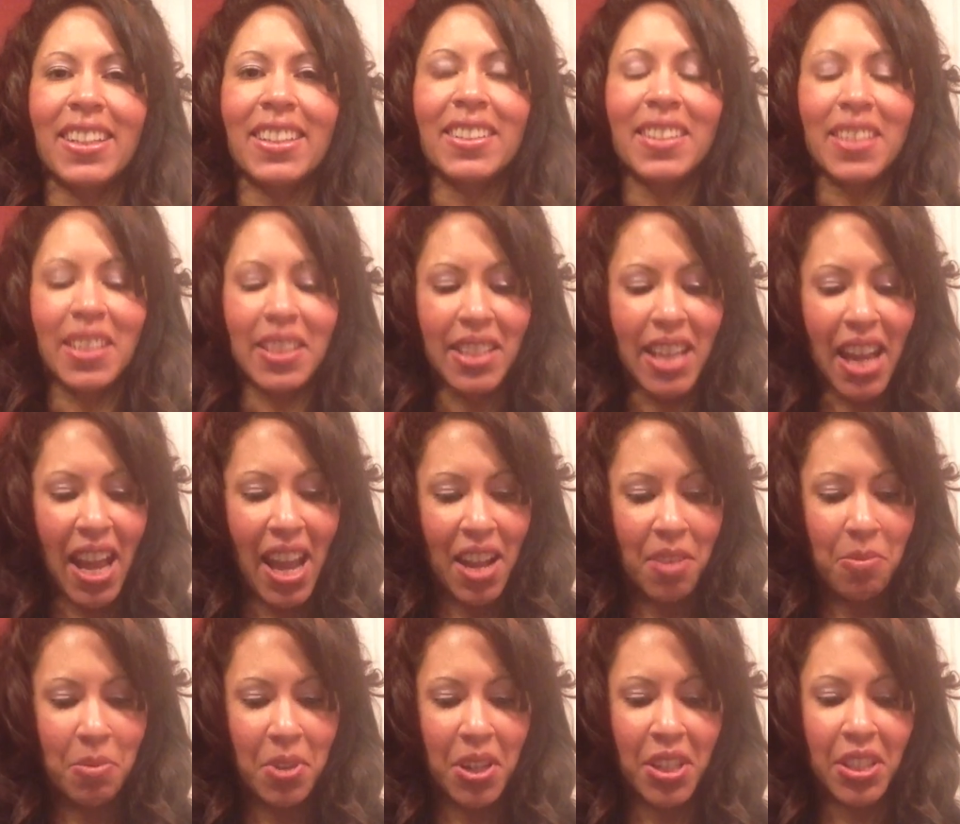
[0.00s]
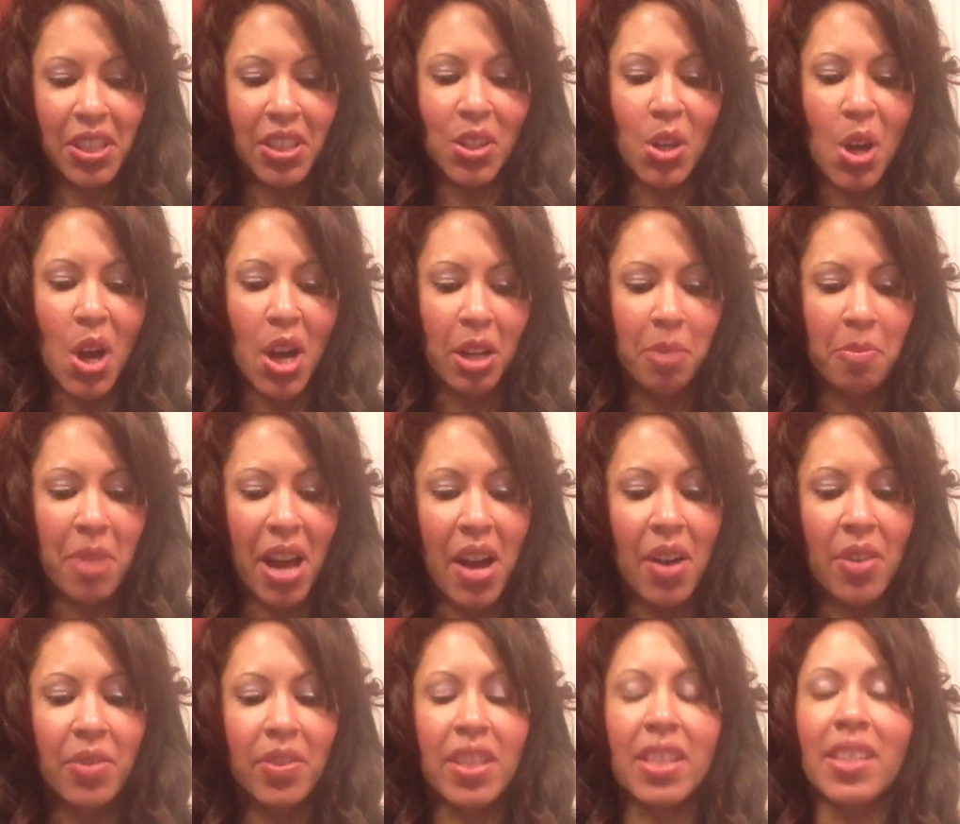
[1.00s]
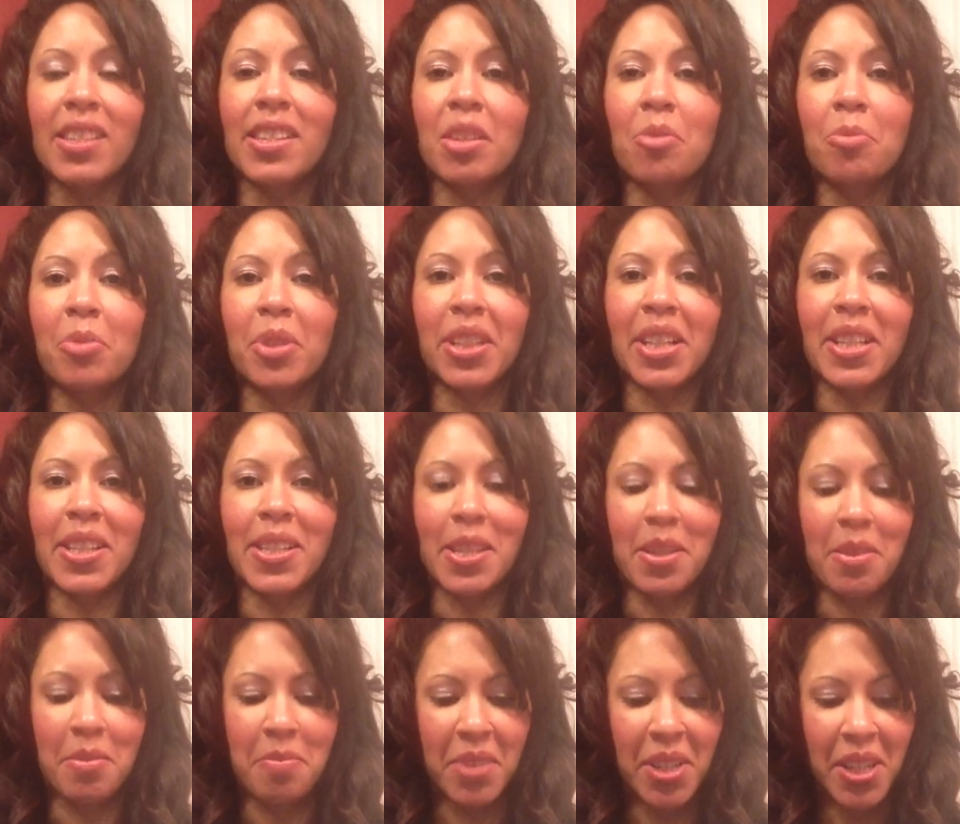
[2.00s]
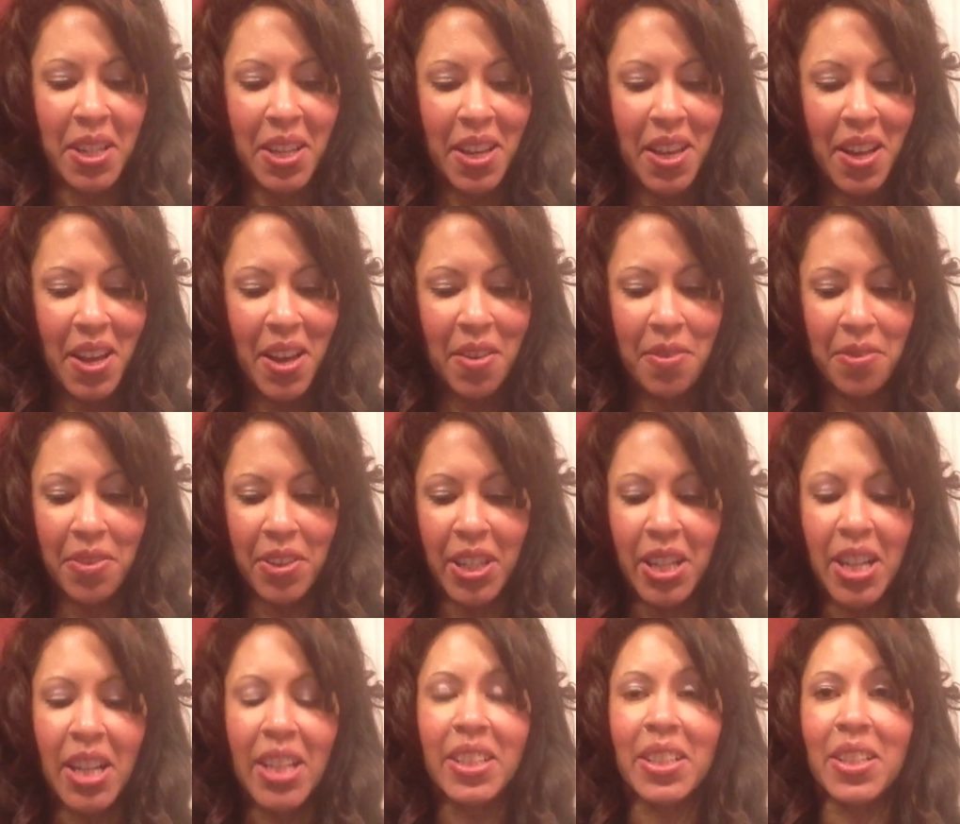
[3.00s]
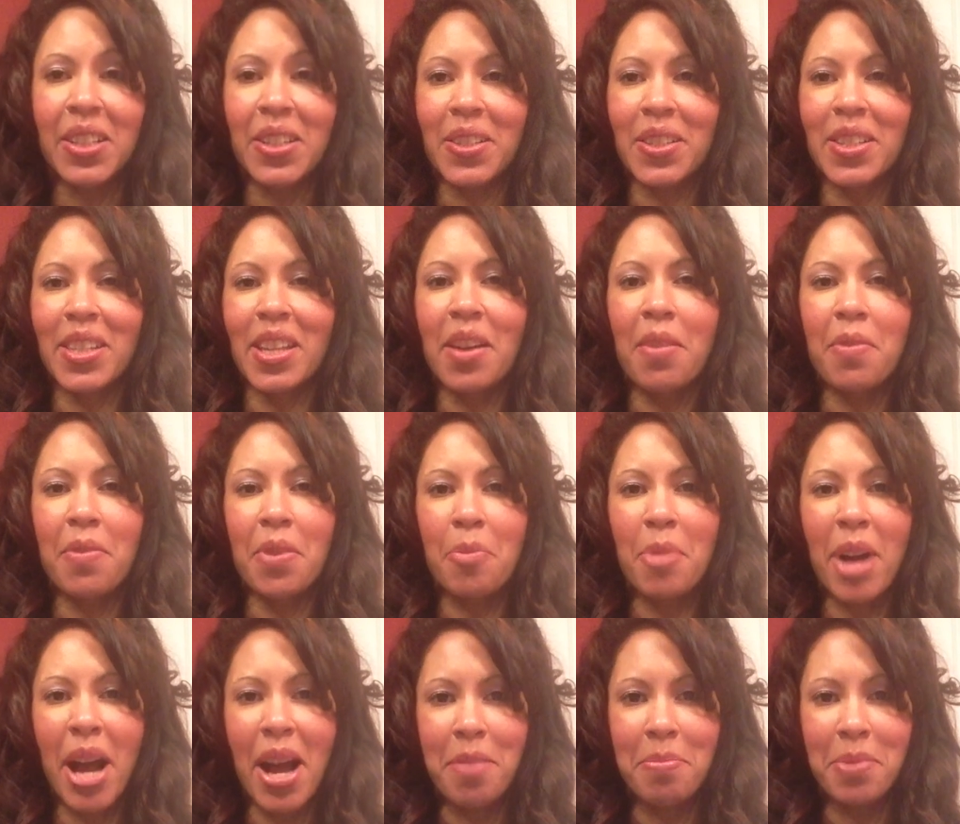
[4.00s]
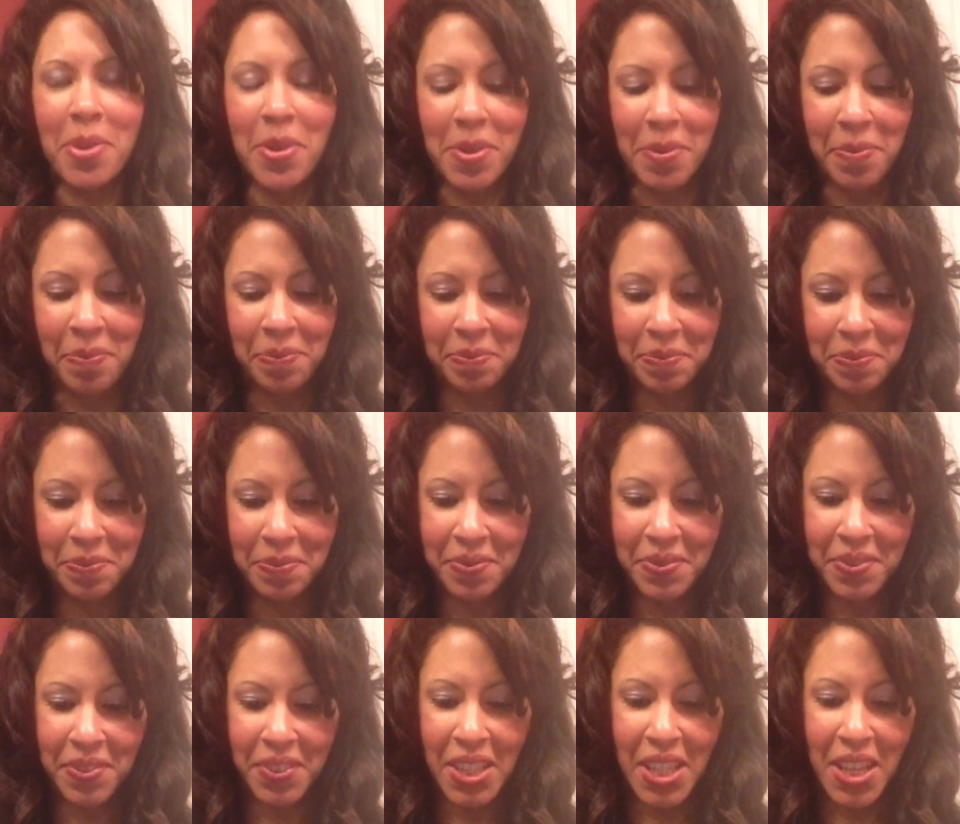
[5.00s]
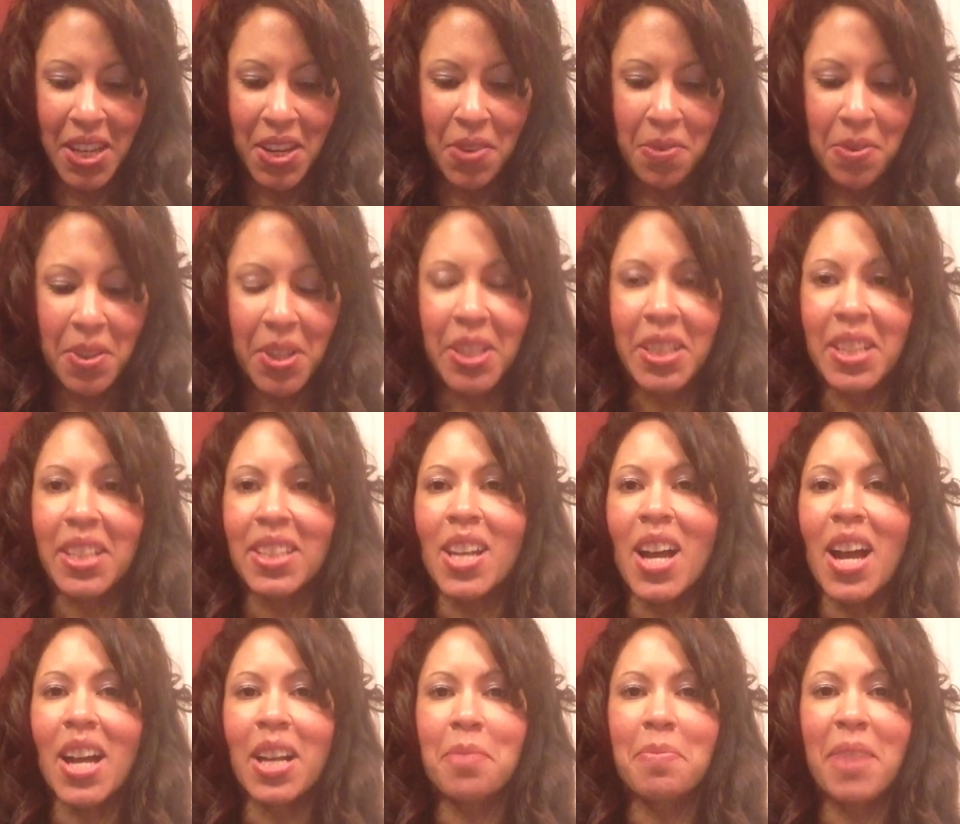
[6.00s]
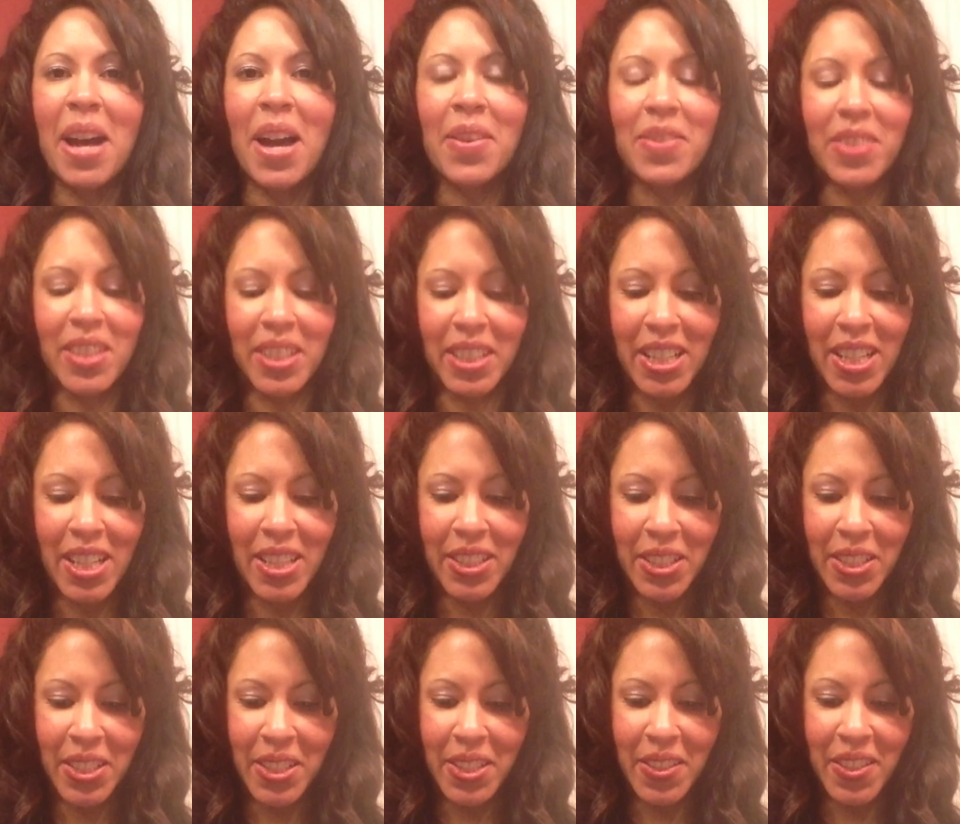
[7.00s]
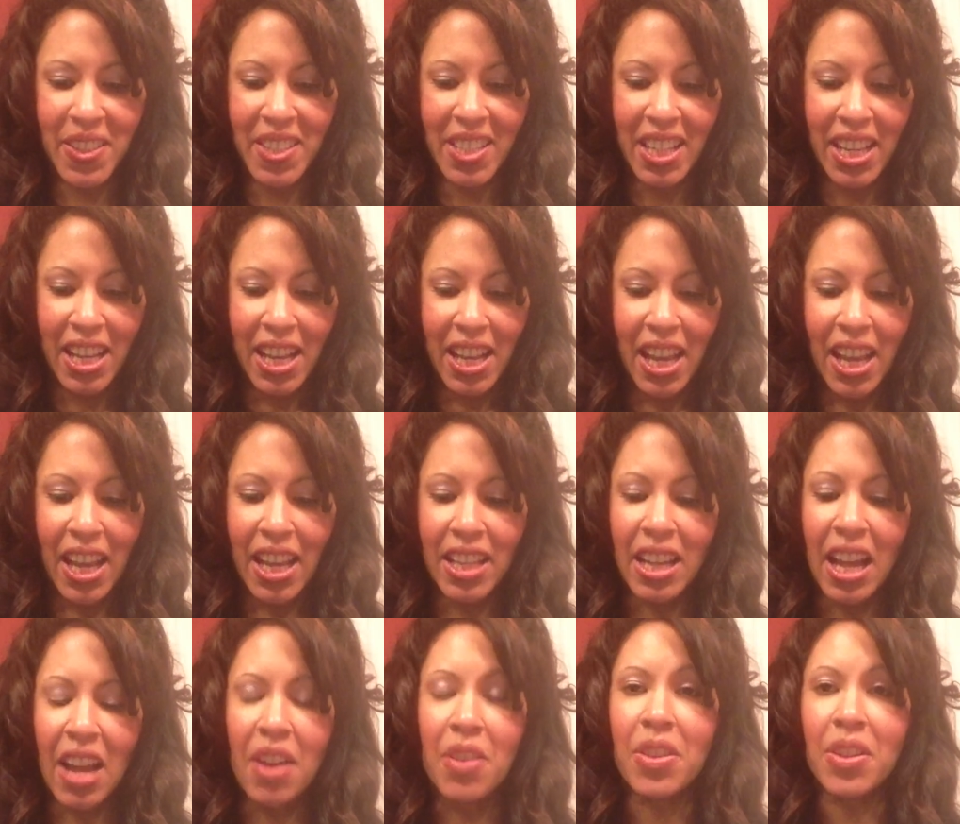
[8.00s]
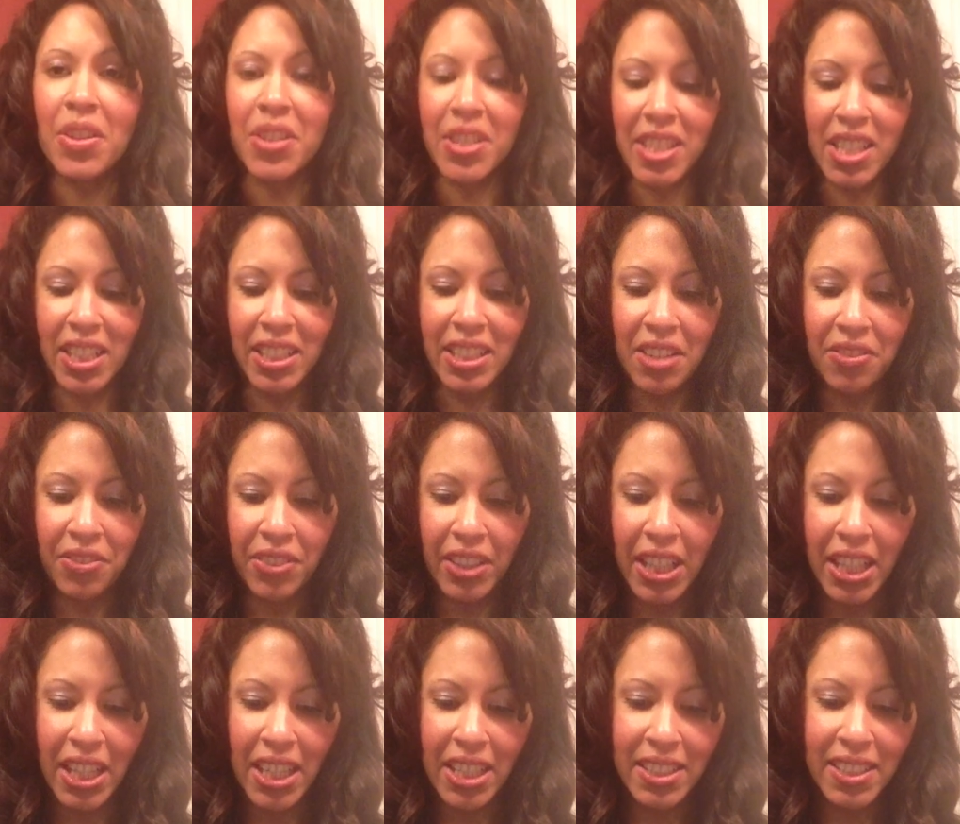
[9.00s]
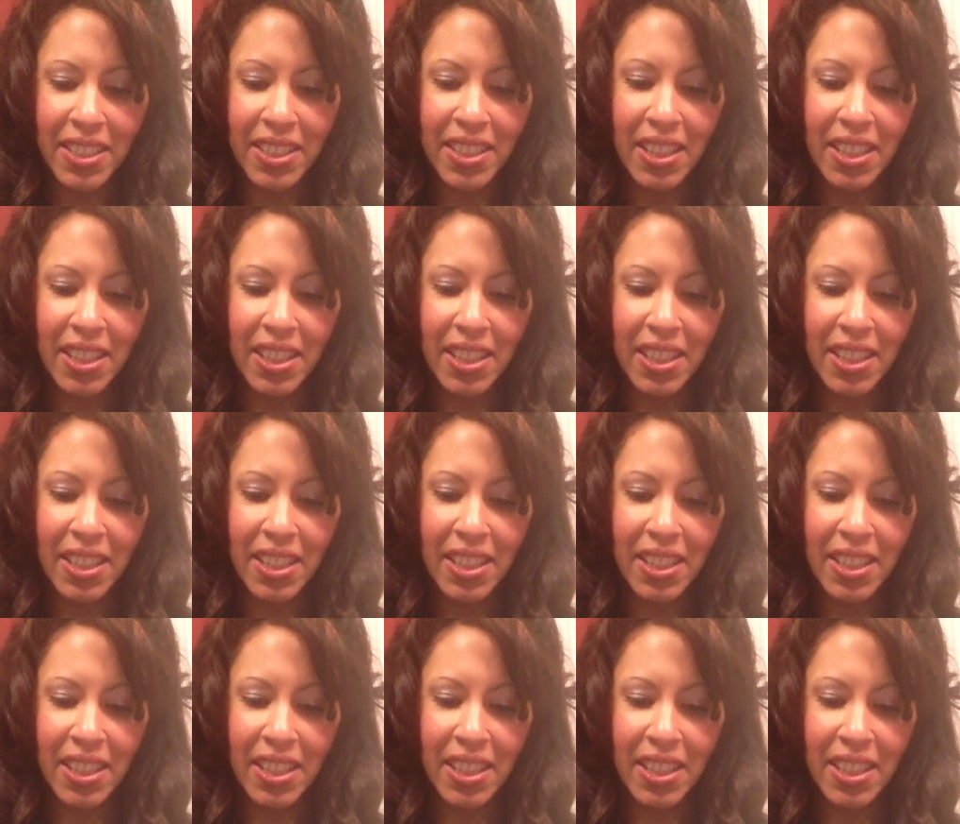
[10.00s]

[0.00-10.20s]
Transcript: Today we're going to talk about the symbolism of the colors of the Bible. We're going to talk about the colors and how they're significant.